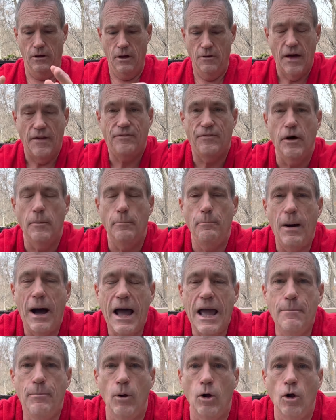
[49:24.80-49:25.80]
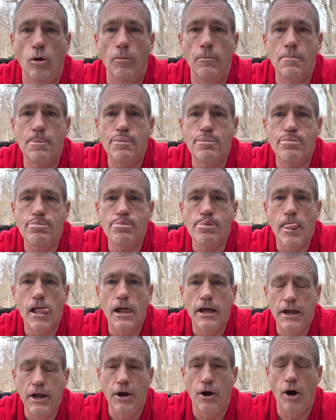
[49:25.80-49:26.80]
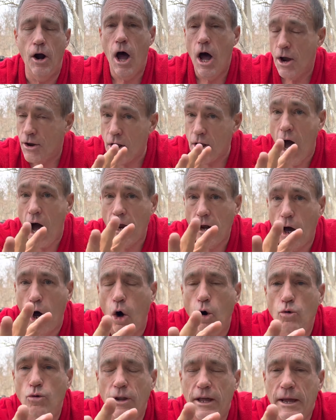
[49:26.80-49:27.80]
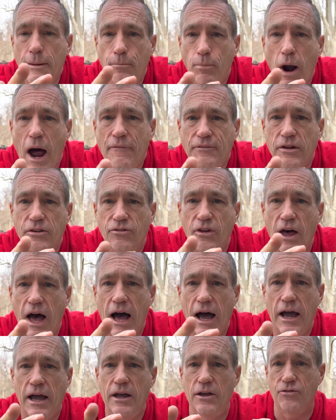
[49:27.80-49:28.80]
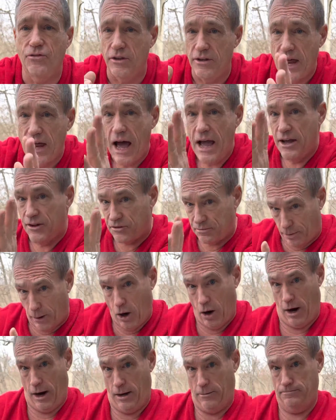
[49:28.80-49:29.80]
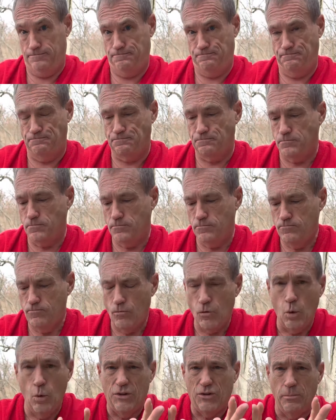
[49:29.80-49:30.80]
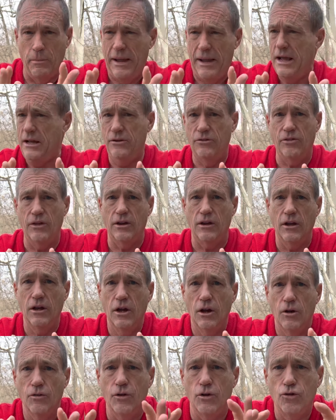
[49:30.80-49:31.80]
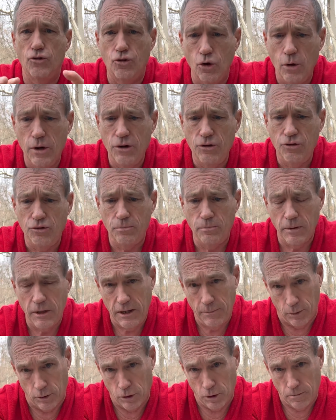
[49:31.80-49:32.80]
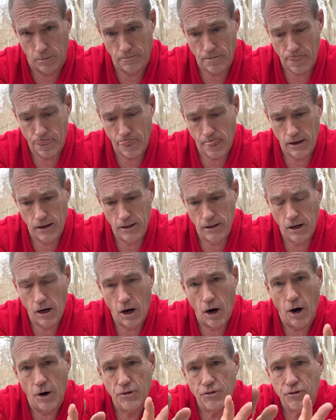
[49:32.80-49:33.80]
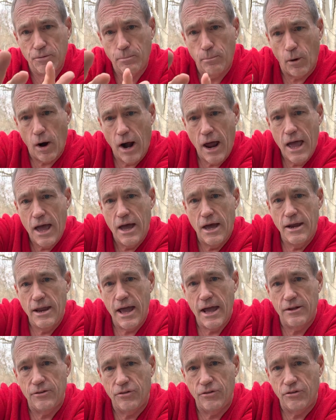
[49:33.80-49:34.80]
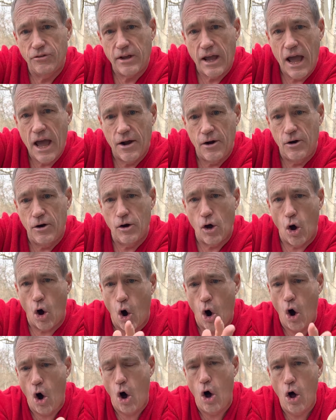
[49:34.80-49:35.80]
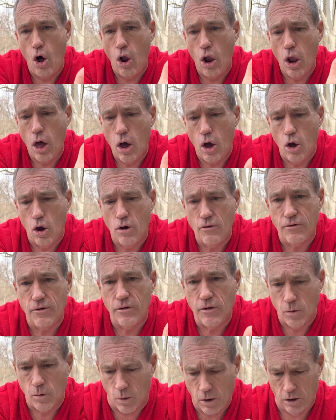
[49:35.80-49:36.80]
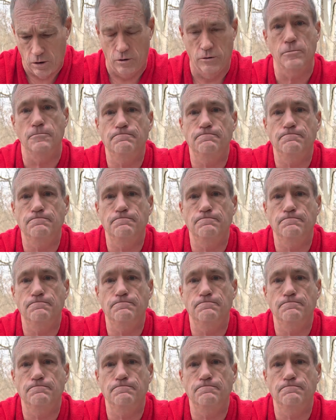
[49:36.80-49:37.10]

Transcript: that the Bible here not only prophesies the diaspora, which means that the Jewish people are spread and scattered all over the world.